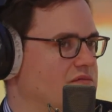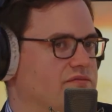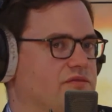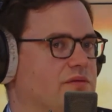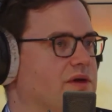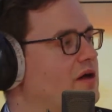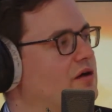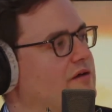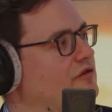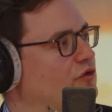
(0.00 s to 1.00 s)
somehow
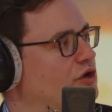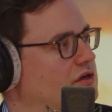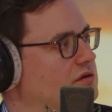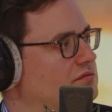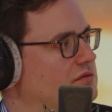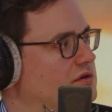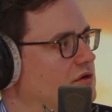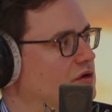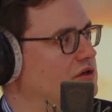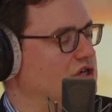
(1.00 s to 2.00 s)
have avoided
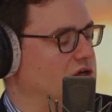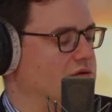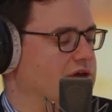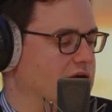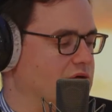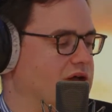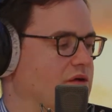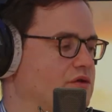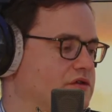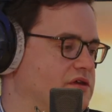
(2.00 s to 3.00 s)
going to jail. Now
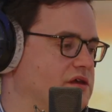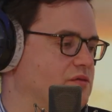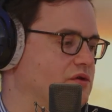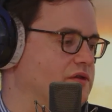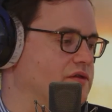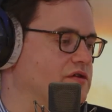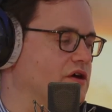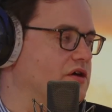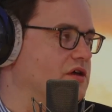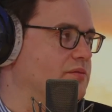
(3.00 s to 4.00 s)
we'll see with
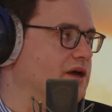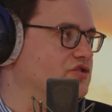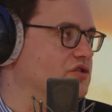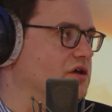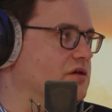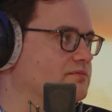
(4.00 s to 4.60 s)
Tariq and Patrick.